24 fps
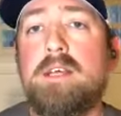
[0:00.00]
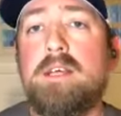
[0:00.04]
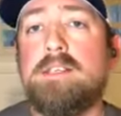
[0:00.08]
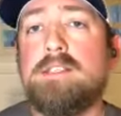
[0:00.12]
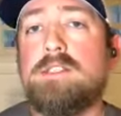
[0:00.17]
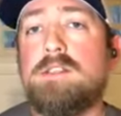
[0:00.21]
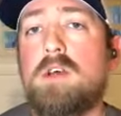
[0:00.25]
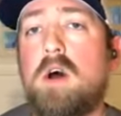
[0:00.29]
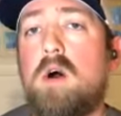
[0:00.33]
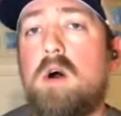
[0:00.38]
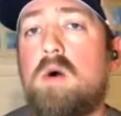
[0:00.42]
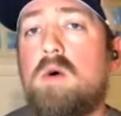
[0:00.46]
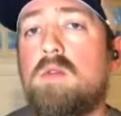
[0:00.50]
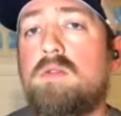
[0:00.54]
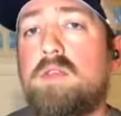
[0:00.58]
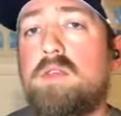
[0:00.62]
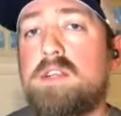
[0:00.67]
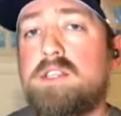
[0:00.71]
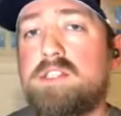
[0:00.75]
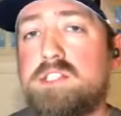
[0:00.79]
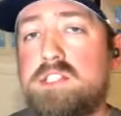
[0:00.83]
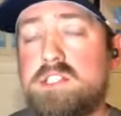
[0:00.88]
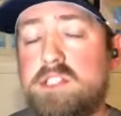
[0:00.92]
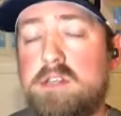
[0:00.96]
So
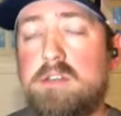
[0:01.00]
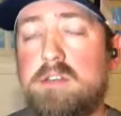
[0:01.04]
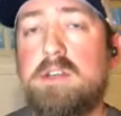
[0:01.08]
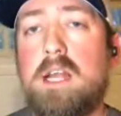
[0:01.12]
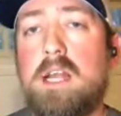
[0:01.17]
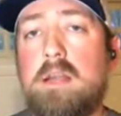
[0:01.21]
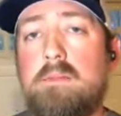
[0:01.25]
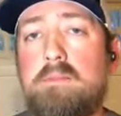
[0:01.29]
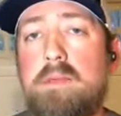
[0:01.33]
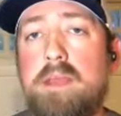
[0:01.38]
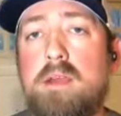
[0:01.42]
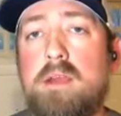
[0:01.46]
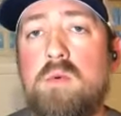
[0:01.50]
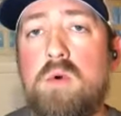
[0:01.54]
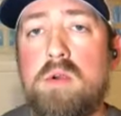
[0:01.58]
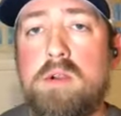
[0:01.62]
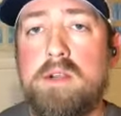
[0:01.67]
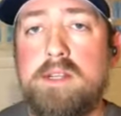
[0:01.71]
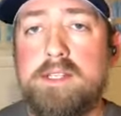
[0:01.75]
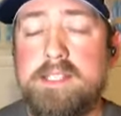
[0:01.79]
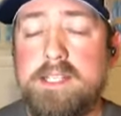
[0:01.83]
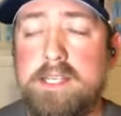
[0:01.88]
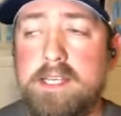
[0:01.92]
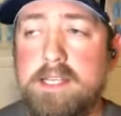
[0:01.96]
there's still going to be a
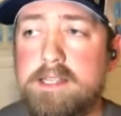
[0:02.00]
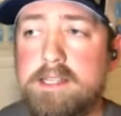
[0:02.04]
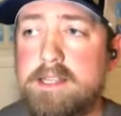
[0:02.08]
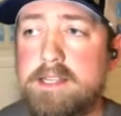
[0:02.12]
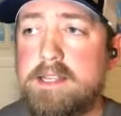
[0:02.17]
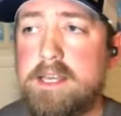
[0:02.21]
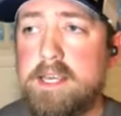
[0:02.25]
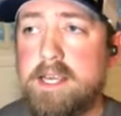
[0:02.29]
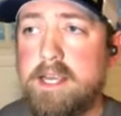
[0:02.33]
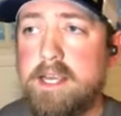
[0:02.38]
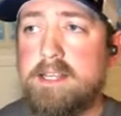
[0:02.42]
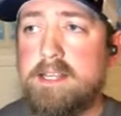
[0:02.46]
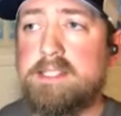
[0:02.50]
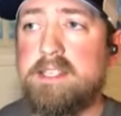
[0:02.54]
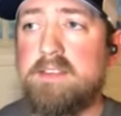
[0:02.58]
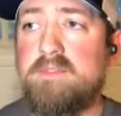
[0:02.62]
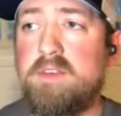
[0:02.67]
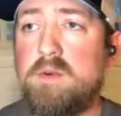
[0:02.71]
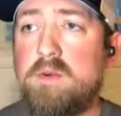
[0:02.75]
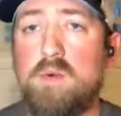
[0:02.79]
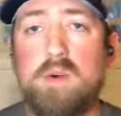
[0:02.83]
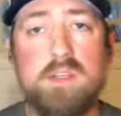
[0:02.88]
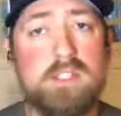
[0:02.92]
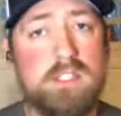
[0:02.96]
warranty. The thing is, if
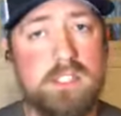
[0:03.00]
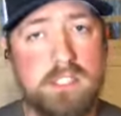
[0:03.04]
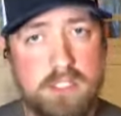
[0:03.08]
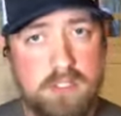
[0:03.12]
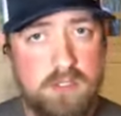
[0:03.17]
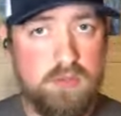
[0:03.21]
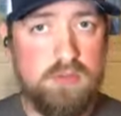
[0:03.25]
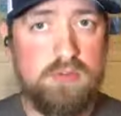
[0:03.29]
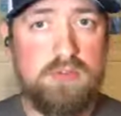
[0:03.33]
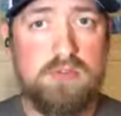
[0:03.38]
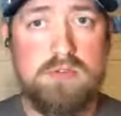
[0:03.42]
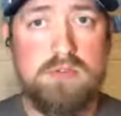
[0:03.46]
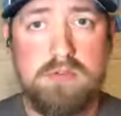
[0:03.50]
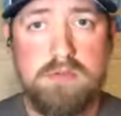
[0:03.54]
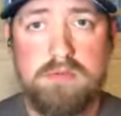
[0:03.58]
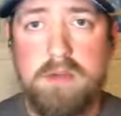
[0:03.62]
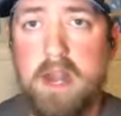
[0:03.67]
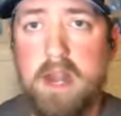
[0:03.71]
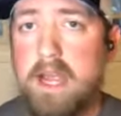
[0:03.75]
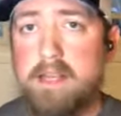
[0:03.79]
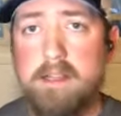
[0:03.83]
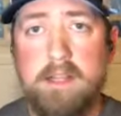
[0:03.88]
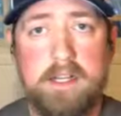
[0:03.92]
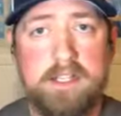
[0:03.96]
it was the tool,
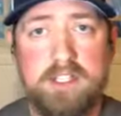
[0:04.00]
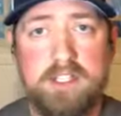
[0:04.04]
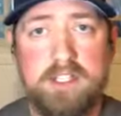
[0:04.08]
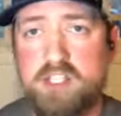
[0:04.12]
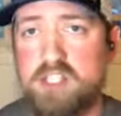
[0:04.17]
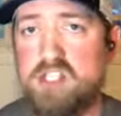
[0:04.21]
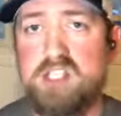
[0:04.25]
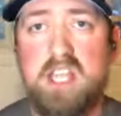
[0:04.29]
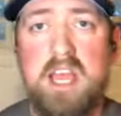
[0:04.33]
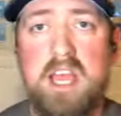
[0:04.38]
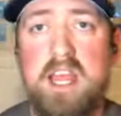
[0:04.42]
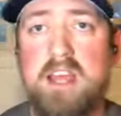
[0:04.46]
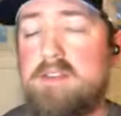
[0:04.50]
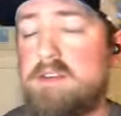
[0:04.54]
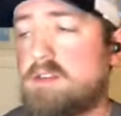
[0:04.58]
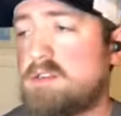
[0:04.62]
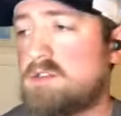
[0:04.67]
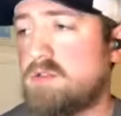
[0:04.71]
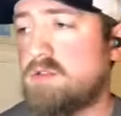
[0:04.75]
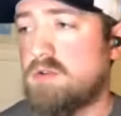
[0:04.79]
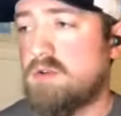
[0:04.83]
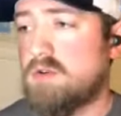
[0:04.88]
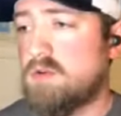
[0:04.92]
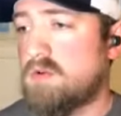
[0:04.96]
right? Let's just say the
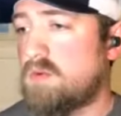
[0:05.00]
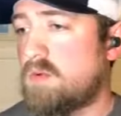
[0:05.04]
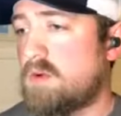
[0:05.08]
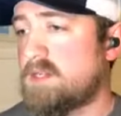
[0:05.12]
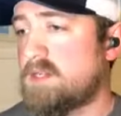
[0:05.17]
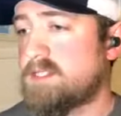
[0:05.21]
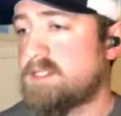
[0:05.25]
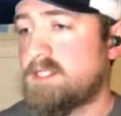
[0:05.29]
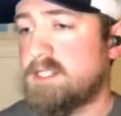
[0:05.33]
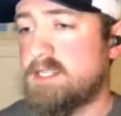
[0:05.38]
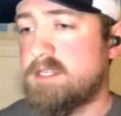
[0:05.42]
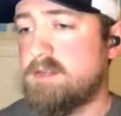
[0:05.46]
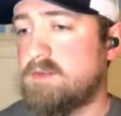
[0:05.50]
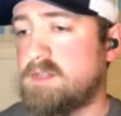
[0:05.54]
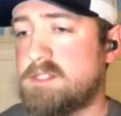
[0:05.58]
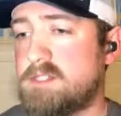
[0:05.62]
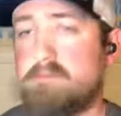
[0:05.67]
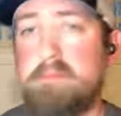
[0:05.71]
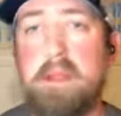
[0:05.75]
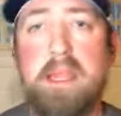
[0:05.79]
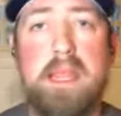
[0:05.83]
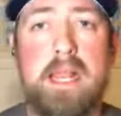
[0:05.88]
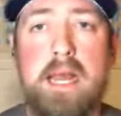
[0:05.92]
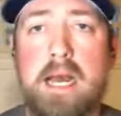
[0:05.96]
tool was
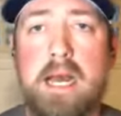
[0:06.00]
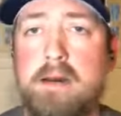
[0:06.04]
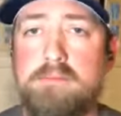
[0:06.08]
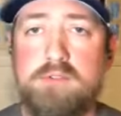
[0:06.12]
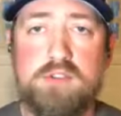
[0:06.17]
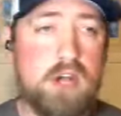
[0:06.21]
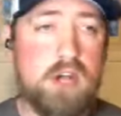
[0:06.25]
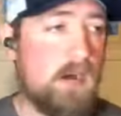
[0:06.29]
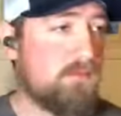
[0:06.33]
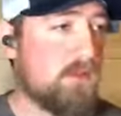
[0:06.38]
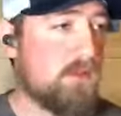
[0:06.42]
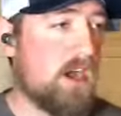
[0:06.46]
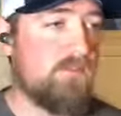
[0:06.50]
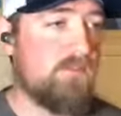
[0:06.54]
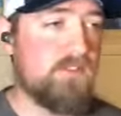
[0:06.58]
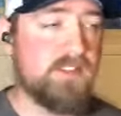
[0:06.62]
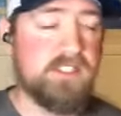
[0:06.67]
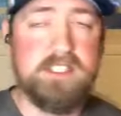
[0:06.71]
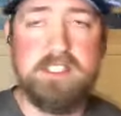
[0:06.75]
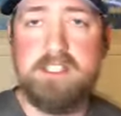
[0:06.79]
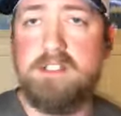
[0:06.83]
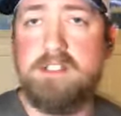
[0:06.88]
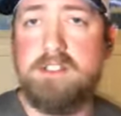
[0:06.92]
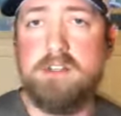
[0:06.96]
beat up, dropped off a
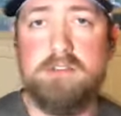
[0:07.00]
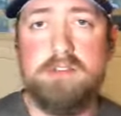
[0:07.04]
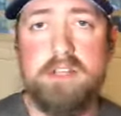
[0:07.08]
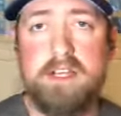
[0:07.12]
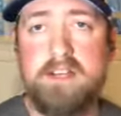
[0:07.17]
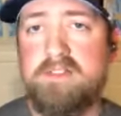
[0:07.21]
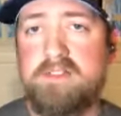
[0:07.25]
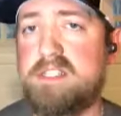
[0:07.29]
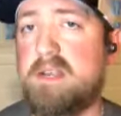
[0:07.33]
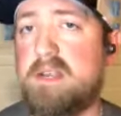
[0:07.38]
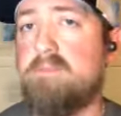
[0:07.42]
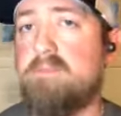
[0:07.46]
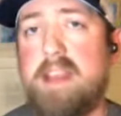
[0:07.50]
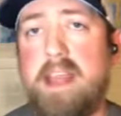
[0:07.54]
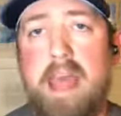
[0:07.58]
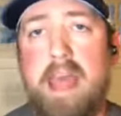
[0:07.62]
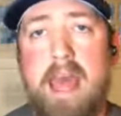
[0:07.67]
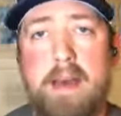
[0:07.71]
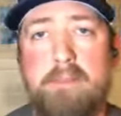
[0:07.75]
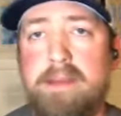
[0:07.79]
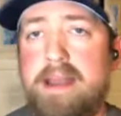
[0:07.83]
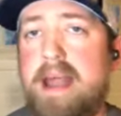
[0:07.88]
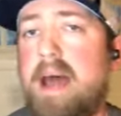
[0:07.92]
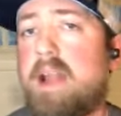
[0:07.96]
scissor lift, something
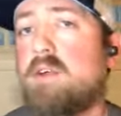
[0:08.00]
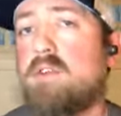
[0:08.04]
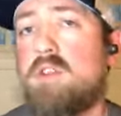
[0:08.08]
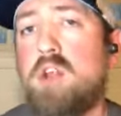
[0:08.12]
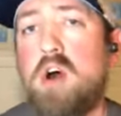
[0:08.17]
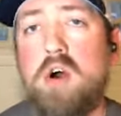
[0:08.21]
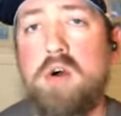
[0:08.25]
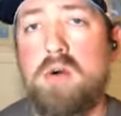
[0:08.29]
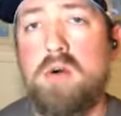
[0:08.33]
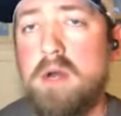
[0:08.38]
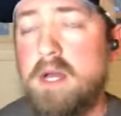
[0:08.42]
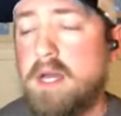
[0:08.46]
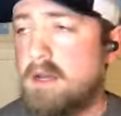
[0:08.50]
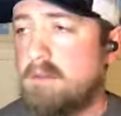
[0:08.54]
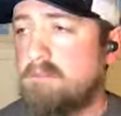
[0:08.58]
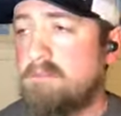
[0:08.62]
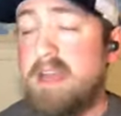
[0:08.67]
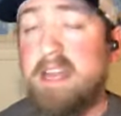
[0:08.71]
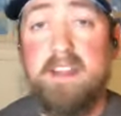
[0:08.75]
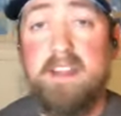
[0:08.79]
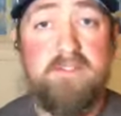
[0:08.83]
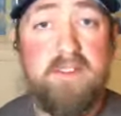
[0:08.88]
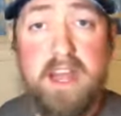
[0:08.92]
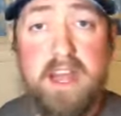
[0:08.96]
happened, I don't know,
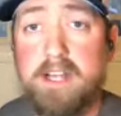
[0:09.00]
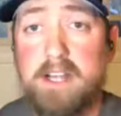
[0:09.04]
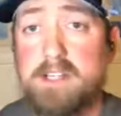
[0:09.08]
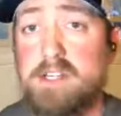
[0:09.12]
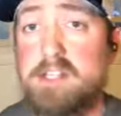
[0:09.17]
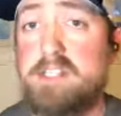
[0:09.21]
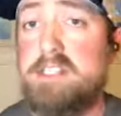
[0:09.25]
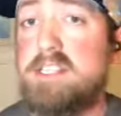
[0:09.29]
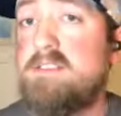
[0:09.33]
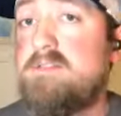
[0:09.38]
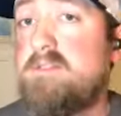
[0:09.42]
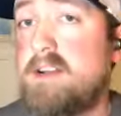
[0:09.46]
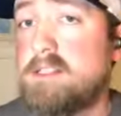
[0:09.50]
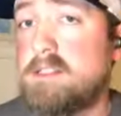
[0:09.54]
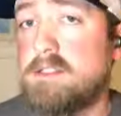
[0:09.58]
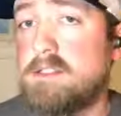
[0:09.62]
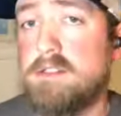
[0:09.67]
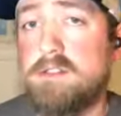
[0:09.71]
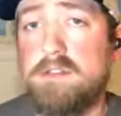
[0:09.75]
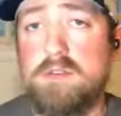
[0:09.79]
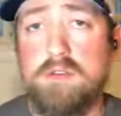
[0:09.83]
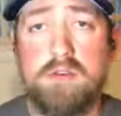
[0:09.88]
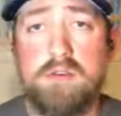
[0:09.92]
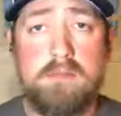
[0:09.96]
manufacturer defect to
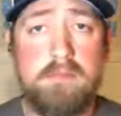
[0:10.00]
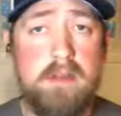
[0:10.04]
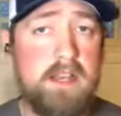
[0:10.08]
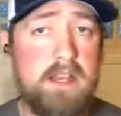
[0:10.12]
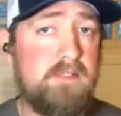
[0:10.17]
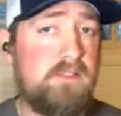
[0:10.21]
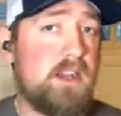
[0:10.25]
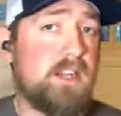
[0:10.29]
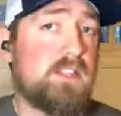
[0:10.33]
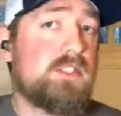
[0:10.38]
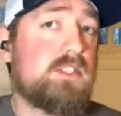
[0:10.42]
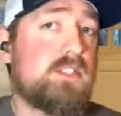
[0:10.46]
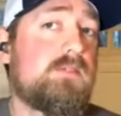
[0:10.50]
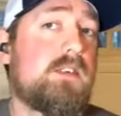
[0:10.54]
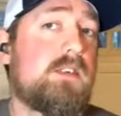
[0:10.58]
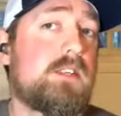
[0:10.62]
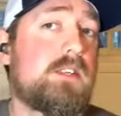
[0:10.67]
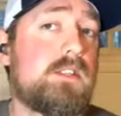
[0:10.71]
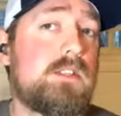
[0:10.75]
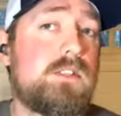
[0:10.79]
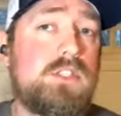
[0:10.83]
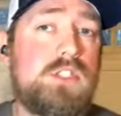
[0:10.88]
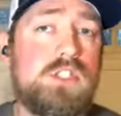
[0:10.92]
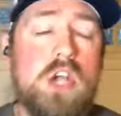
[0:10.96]
the tool, manufacturer
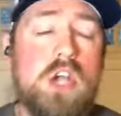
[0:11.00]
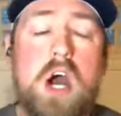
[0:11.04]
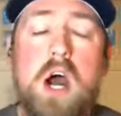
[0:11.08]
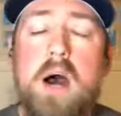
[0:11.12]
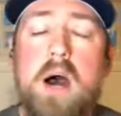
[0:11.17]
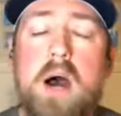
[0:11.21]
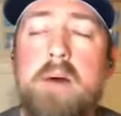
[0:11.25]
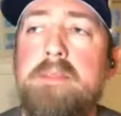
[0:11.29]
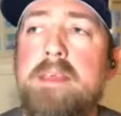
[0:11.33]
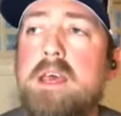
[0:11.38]
defect to the jaw.